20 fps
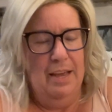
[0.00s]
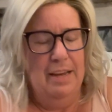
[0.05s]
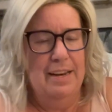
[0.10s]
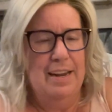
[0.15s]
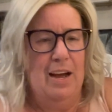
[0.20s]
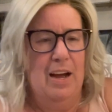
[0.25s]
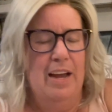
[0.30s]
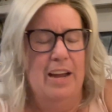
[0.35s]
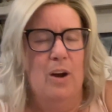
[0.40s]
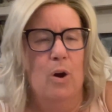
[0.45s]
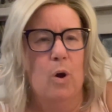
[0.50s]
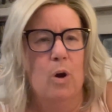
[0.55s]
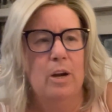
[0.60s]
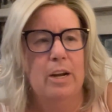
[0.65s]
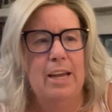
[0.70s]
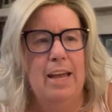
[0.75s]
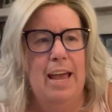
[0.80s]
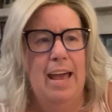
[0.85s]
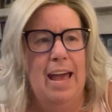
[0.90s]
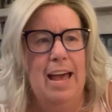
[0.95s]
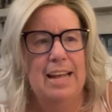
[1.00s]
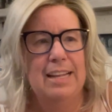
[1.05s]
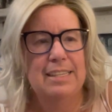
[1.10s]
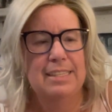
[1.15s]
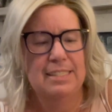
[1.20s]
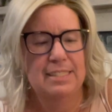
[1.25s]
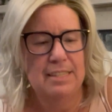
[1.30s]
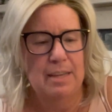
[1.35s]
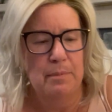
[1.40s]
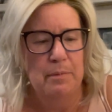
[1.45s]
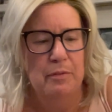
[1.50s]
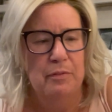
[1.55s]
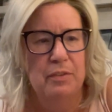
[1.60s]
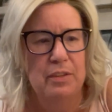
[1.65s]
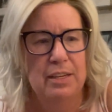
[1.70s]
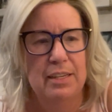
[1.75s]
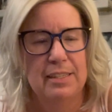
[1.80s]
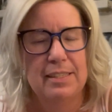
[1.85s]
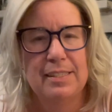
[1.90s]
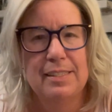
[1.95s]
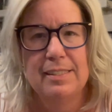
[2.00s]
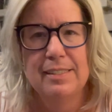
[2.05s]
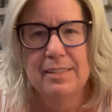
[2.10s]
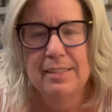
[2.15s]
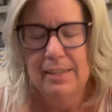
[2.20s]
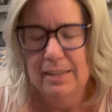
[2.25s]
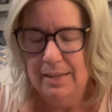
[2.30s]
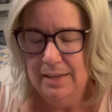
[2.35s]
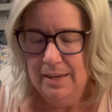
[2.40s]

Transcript: Now, I already had some of this